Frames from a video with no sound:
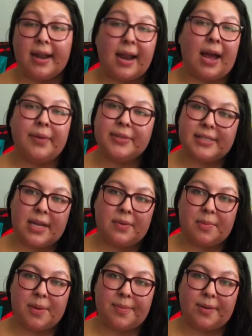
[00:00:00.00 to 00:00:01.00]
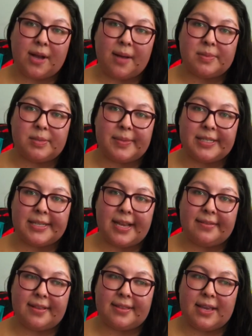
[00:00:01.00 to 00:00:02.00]
And I would say when people come to me
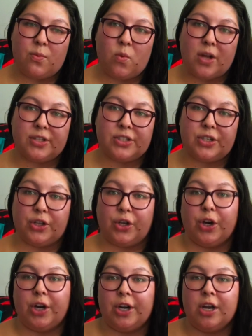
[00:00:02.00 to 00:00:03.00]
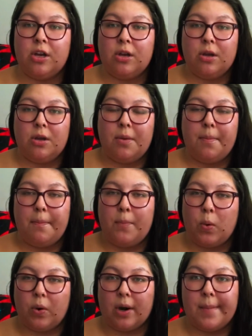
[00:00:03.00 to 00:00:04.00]
saying that they want to learn
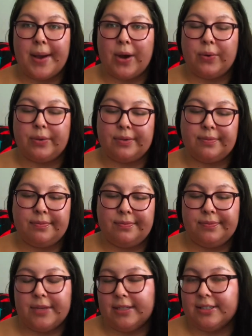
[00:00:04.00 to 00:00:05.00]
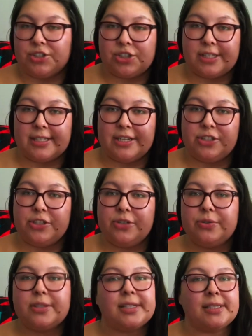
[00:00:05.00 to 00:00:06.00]
more about Indigenous
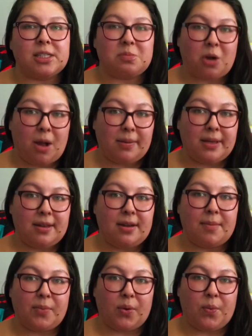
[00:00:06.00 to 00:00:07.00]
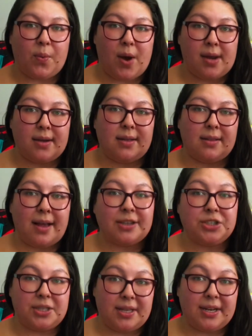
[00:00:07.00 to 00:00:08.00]
issues, this is probably the #1
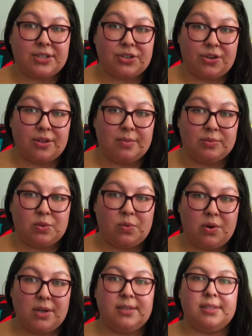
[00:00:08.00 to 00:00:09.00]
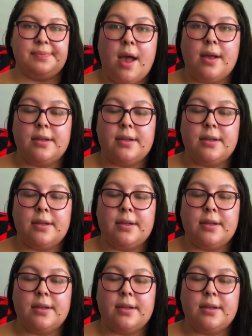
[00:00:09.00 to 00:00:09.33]
collection that I turn them towards.